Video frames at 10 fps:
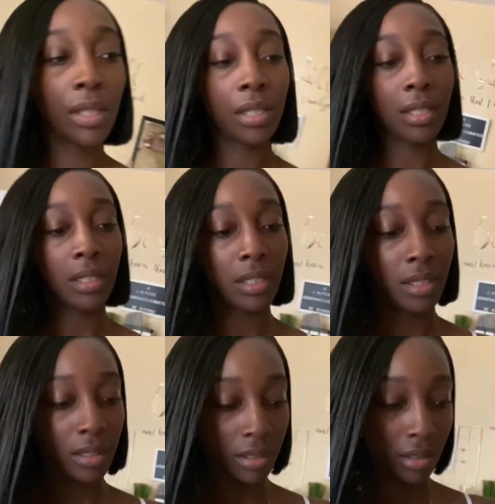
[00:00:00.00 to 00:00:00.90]

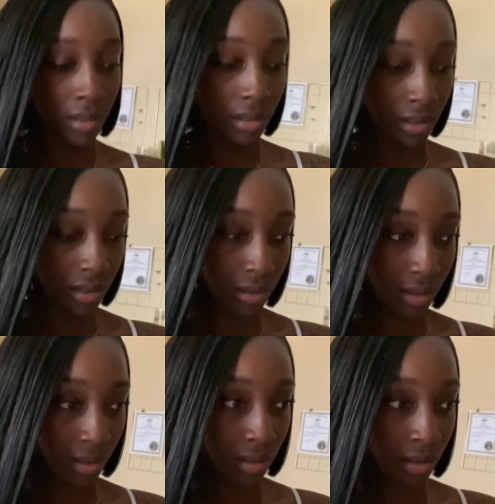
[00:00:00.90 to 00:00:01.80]

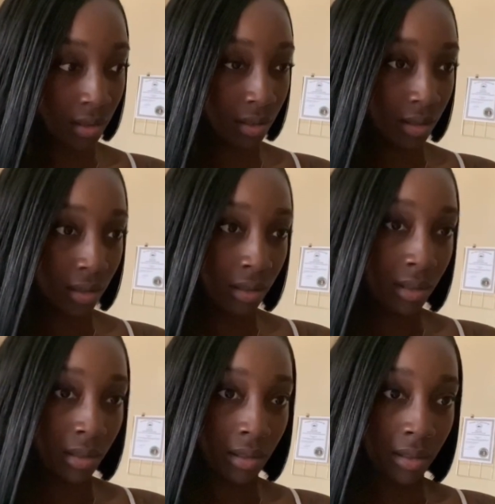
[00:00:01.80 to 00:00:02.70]

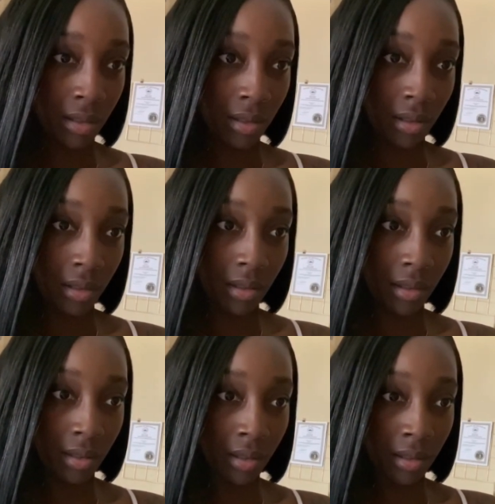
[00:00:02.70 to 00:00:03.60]
[no speech]